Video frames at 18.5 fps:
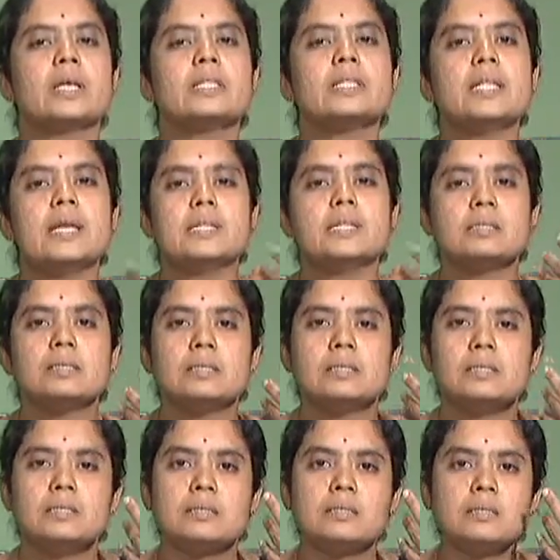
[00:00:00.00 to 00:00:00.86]
Then
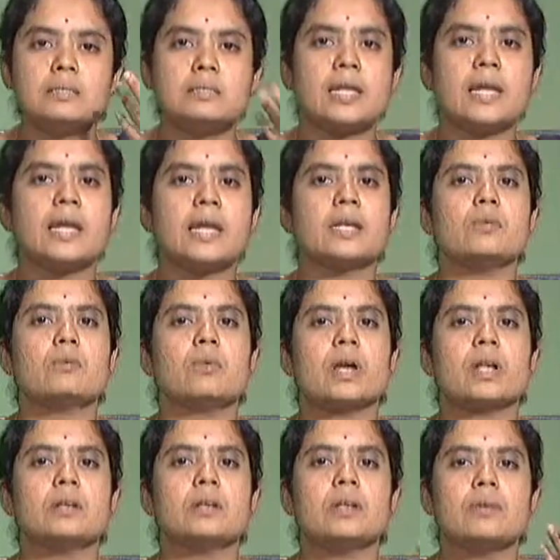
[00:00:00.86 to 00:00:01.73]
the second
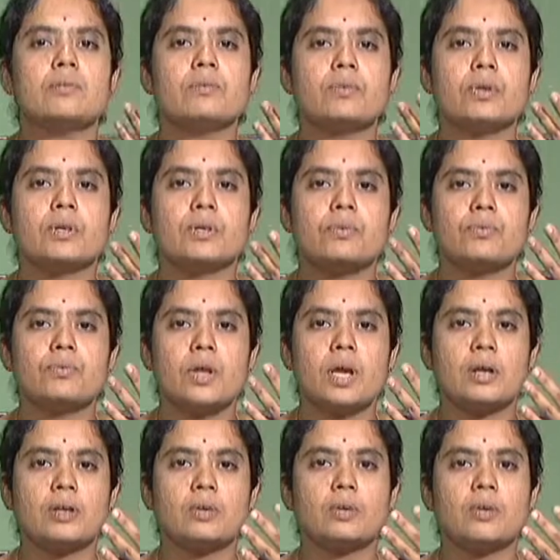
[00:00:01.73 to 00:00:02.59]
one, if you
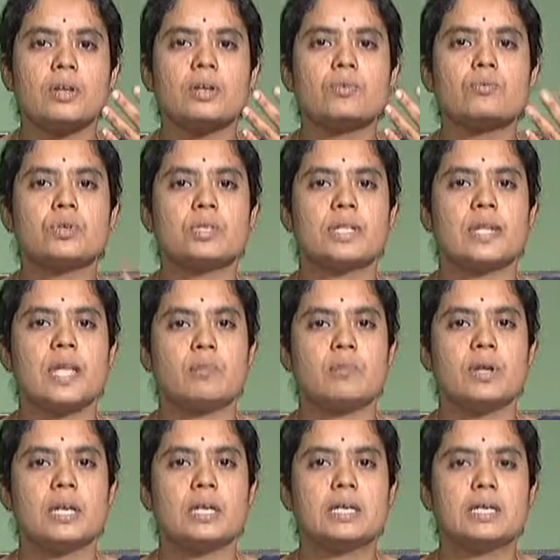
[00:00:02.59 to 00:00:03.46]
are doing for the
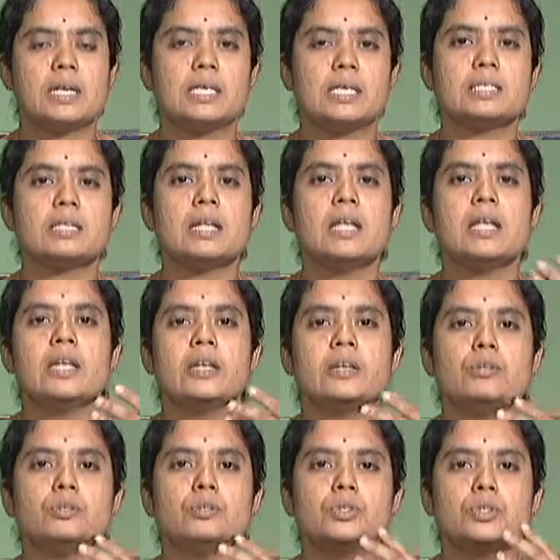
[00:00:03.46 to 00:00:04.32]
chemical test,
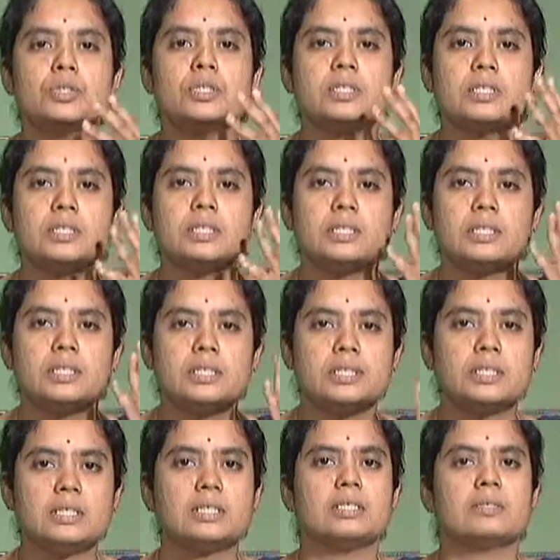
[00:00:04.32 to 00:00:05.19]
you should
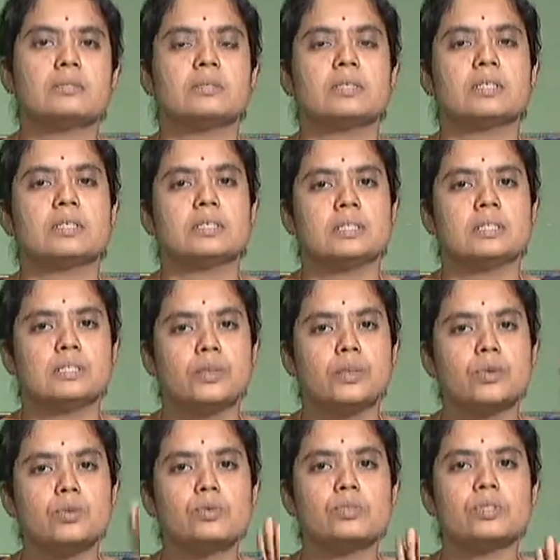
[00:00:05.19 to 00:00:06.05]

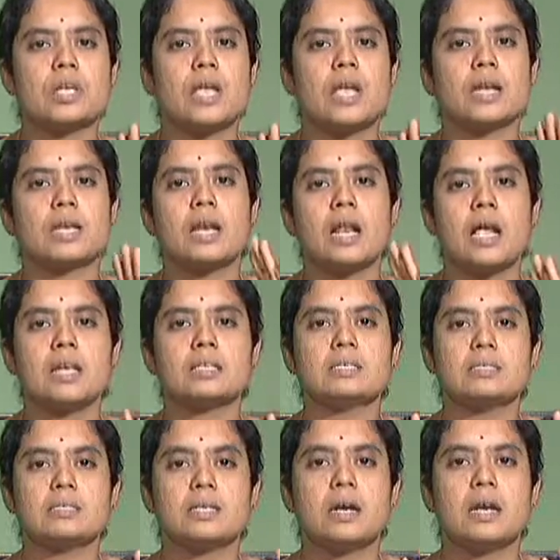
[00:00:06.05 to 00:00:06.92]
use a
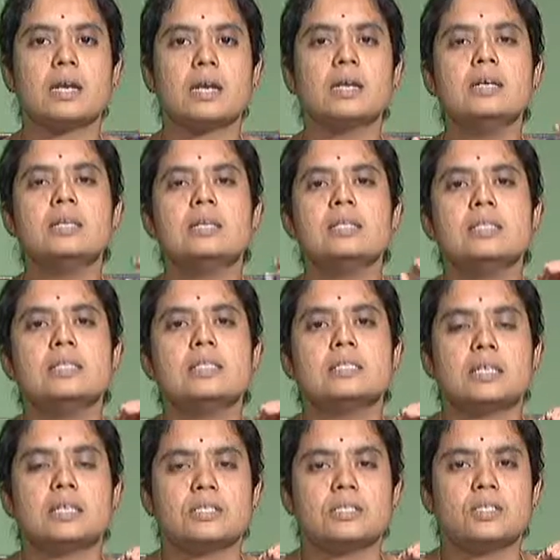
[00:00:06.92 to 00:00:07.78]
glass jar
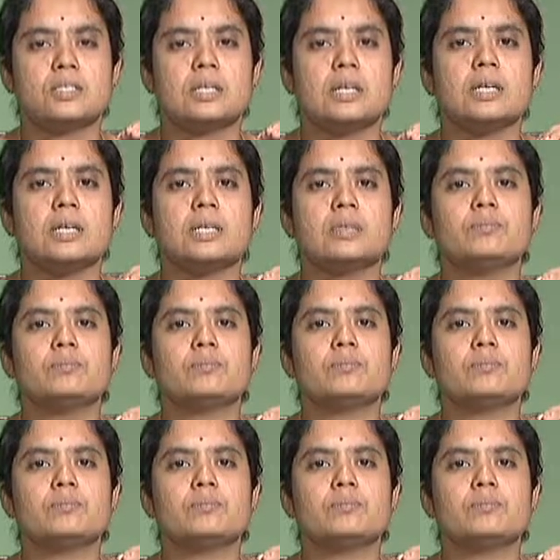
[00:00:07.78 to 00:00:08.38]
such that